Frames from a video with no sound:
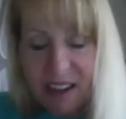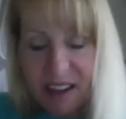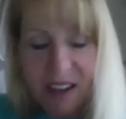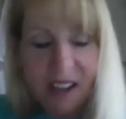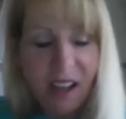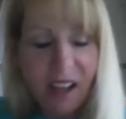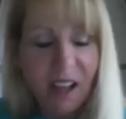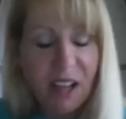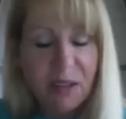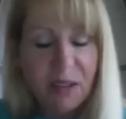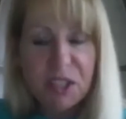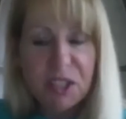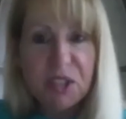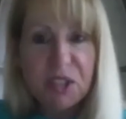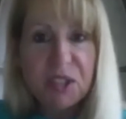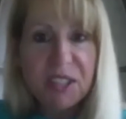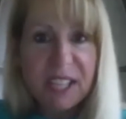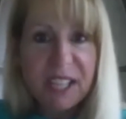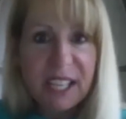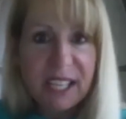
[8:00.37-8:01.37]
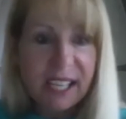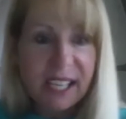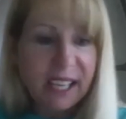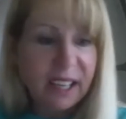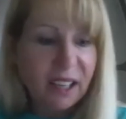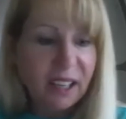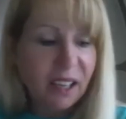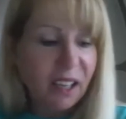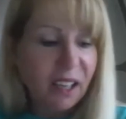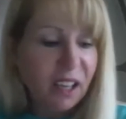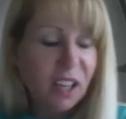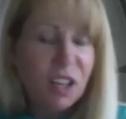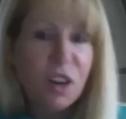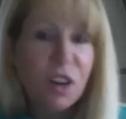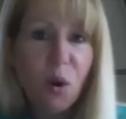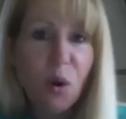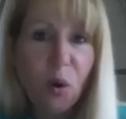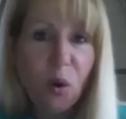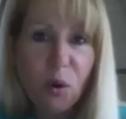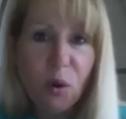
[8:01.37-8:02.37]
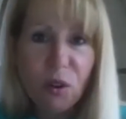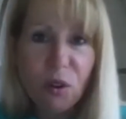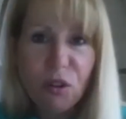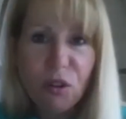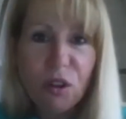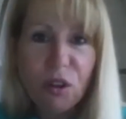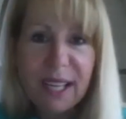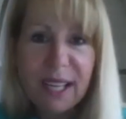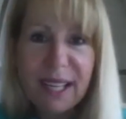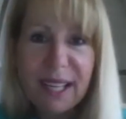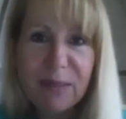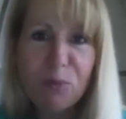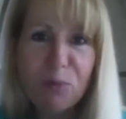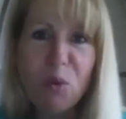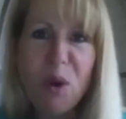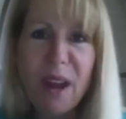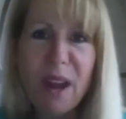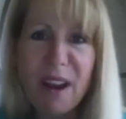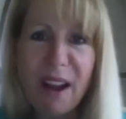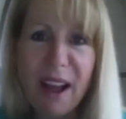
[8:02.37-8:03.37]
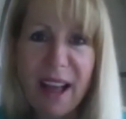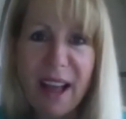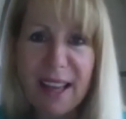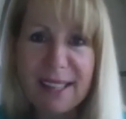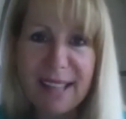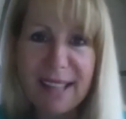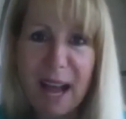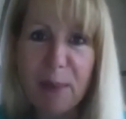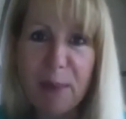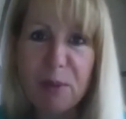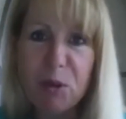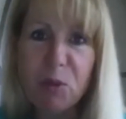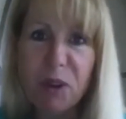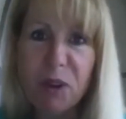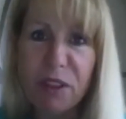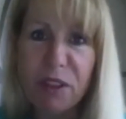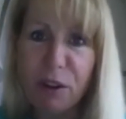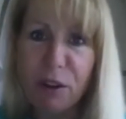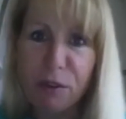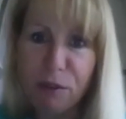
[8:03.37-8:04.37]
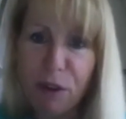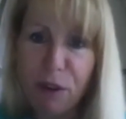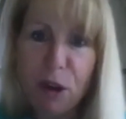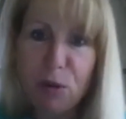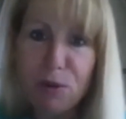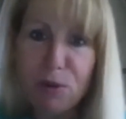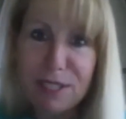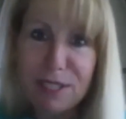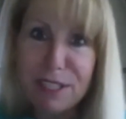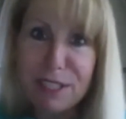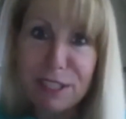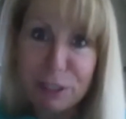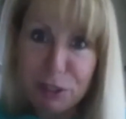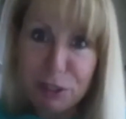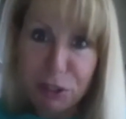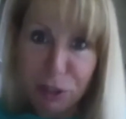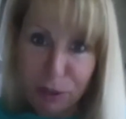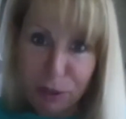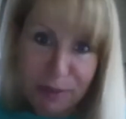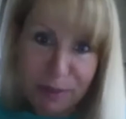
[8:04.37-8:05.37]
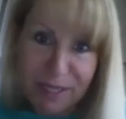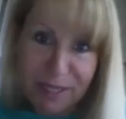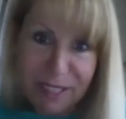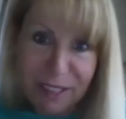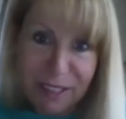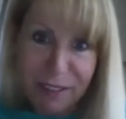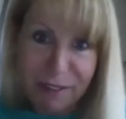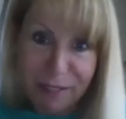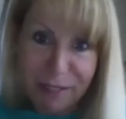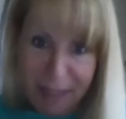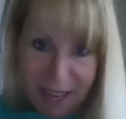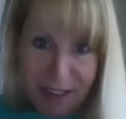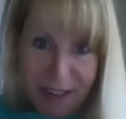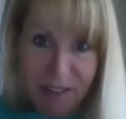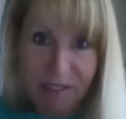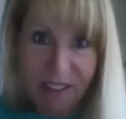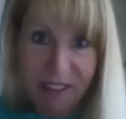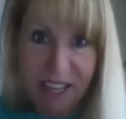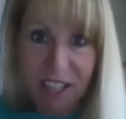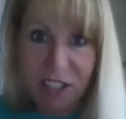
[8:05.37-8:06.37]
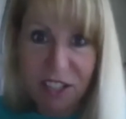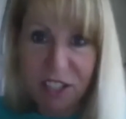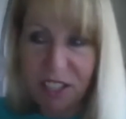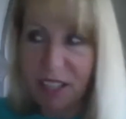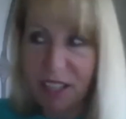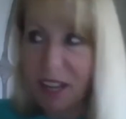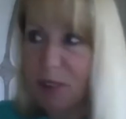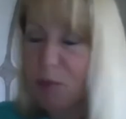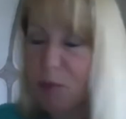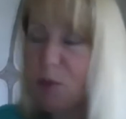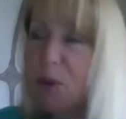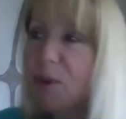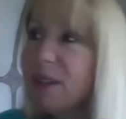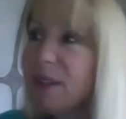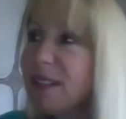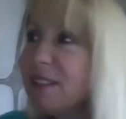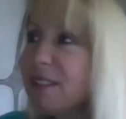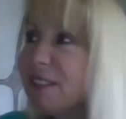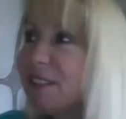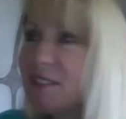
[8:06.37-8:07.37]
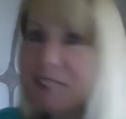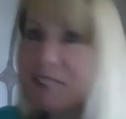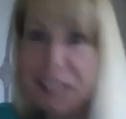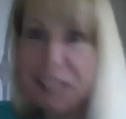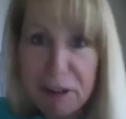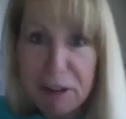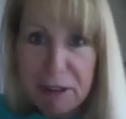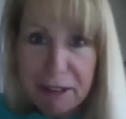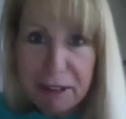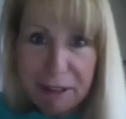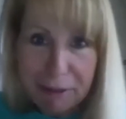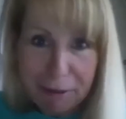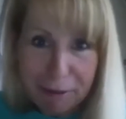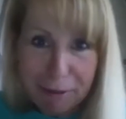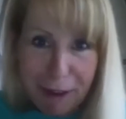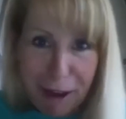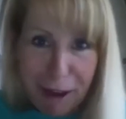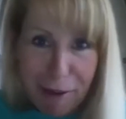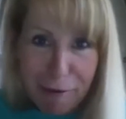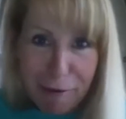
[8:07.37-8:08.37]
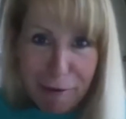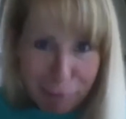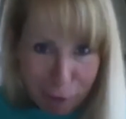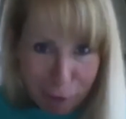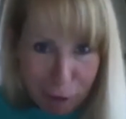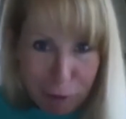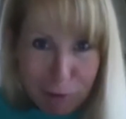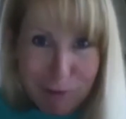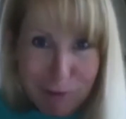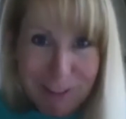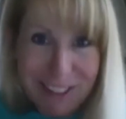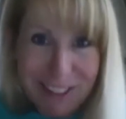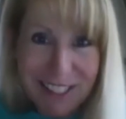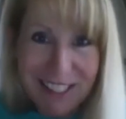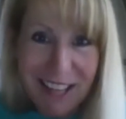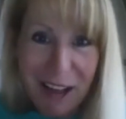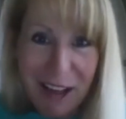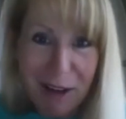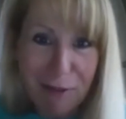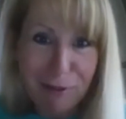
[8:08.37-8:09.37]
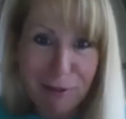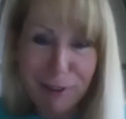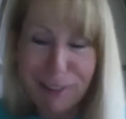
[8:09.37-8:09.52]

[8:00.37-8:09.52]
I was just thinking, you know, look at what has happened with our phones in terms of innovation. If we were still carrying around phones that were